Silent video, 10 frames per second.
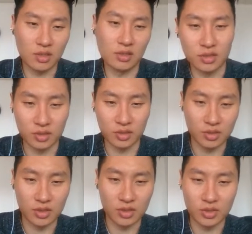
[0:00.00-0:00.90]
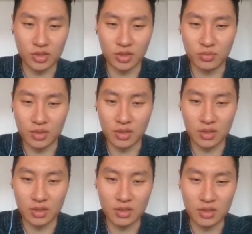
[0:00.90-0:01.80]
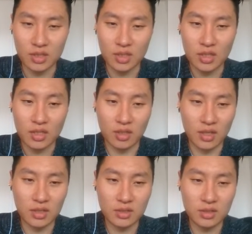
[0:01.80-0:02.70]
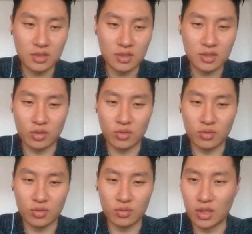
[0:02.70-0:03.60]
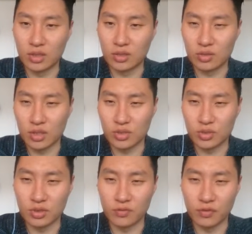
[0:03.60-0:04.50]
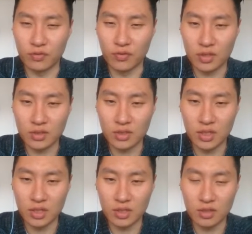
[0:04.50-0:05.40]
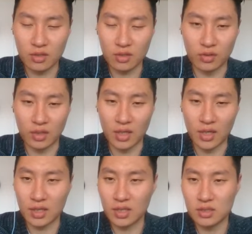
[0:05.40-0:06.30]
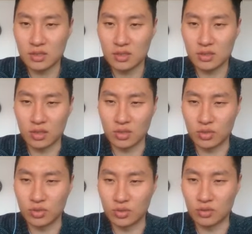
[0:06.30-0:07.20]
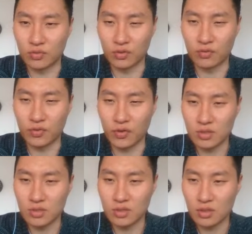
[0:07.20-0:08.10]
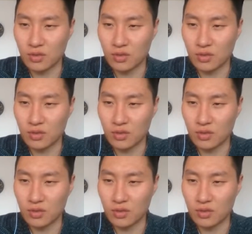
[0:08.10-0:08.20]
This is essentially what it is. All right, so you can choose different fonts here. If you don't like it, you can choose different fonts.